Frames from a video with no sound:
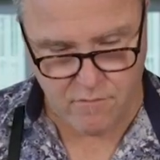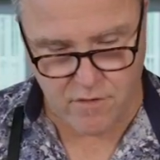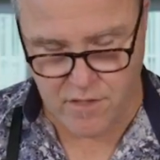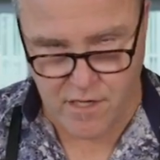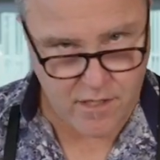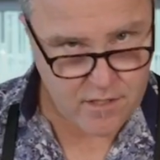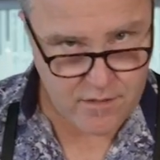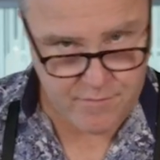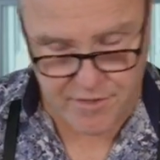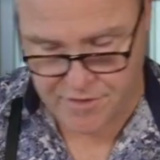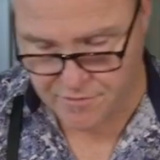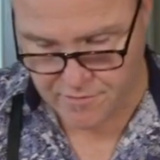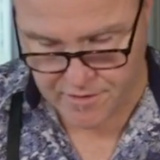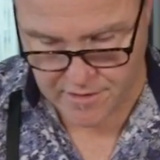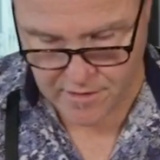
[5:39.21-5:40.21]
we're not gonna be
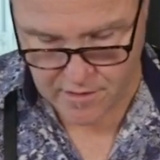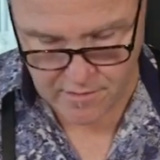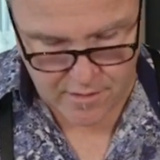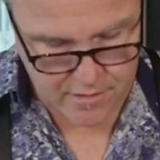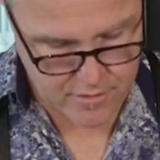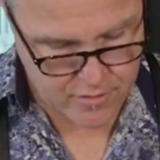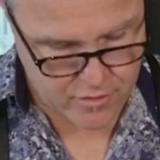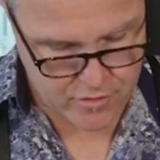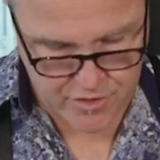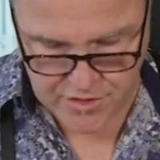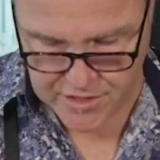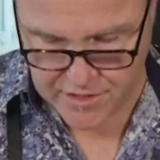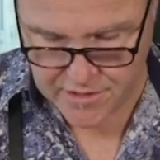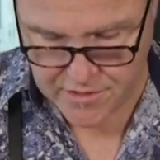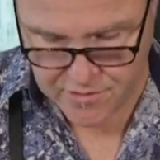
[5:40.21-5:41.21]
doing
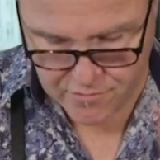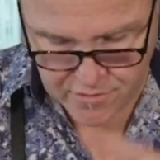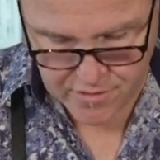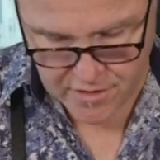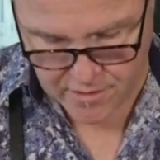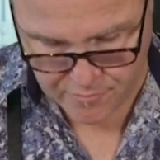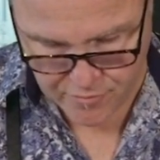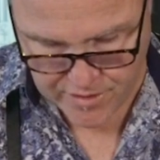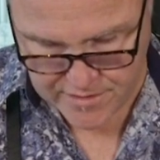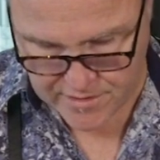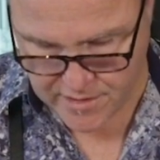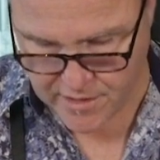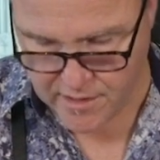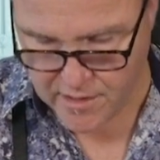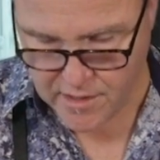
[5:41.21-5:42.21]
crostinis with a
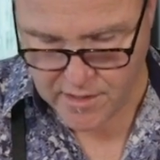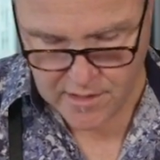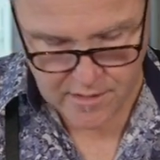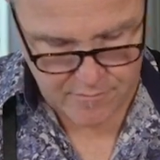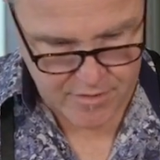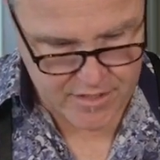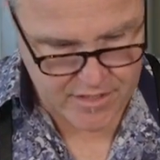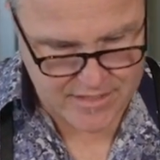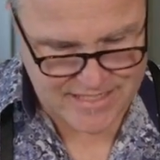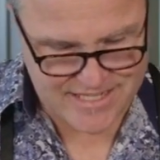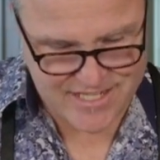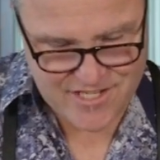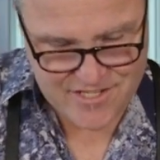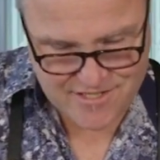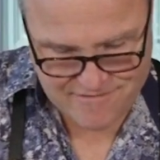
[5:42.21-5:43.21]
caprese because
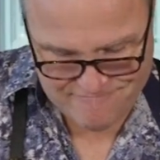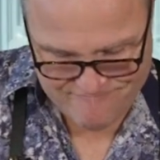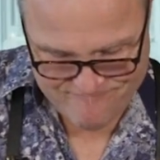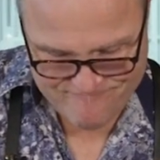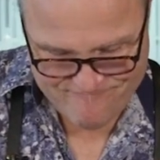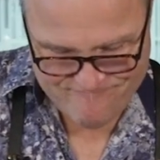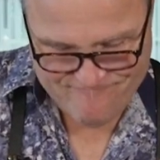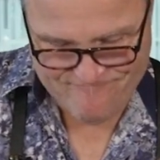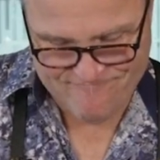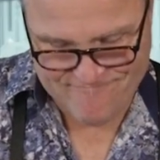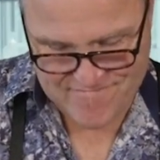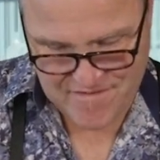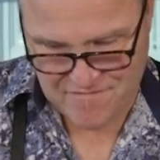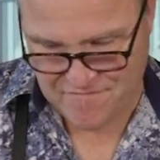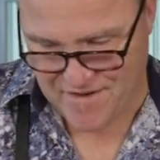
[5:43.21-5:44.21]
it's just,
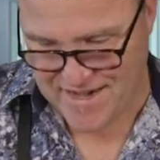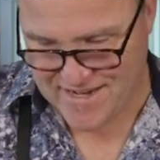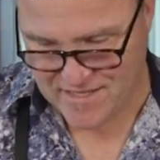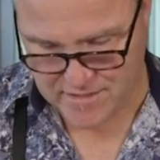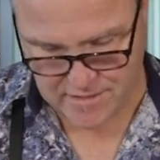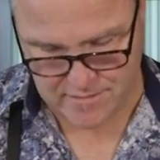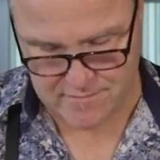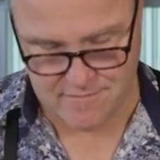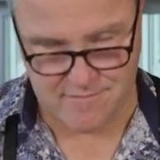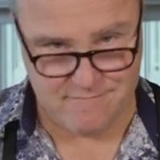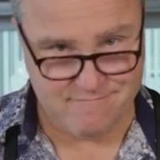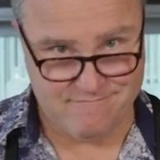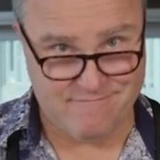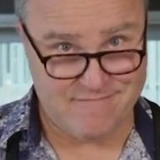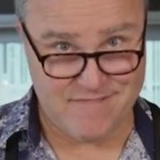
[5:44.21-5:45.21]
frankly,
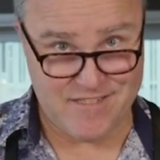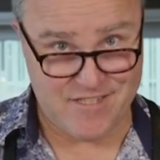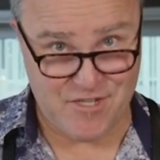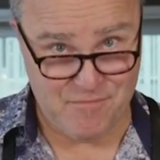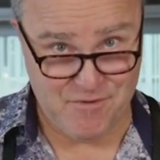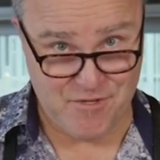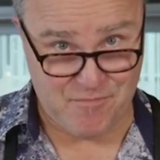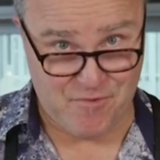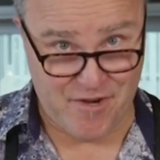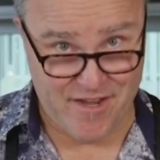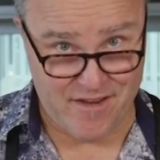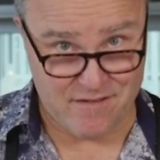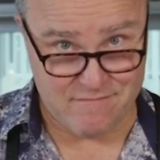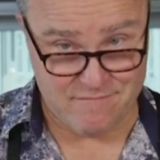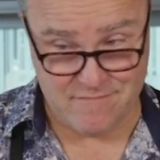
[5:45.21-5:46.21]
it's too much
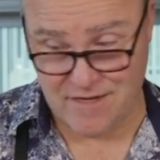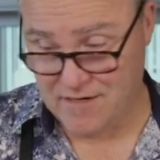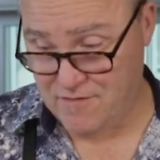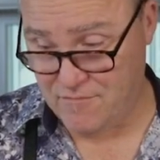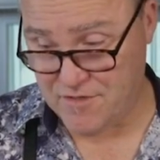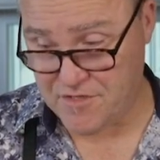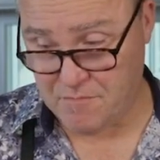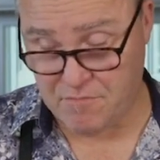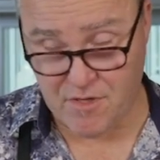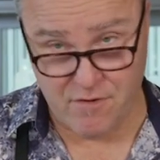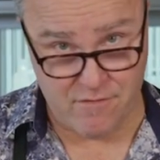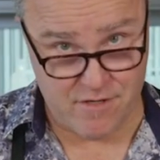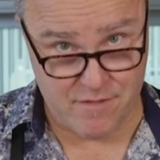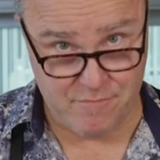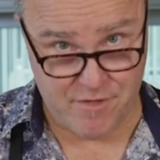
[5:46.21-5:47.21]
bread. I don't want you
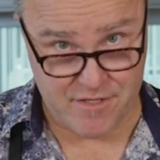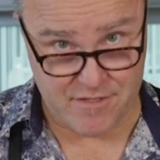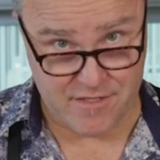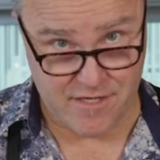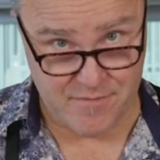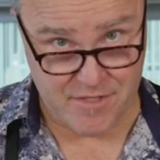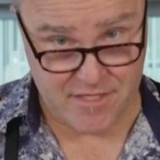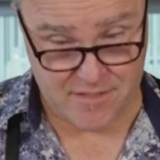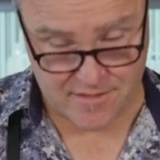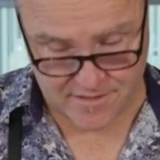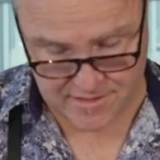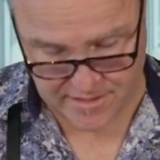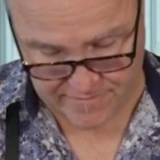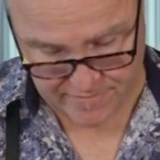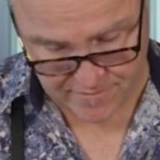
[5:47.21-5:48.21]
blowing up by the time you get to the
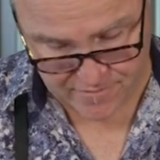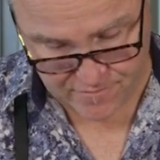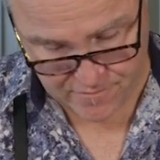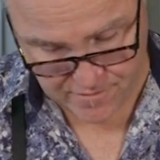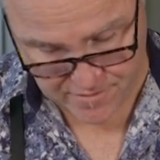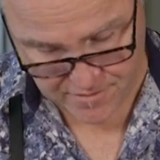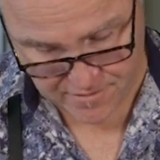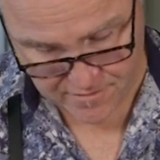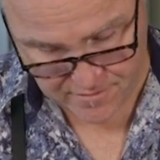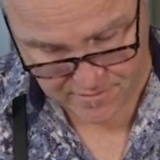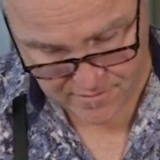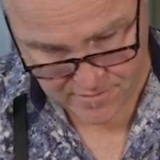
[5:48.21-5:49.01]
7th course.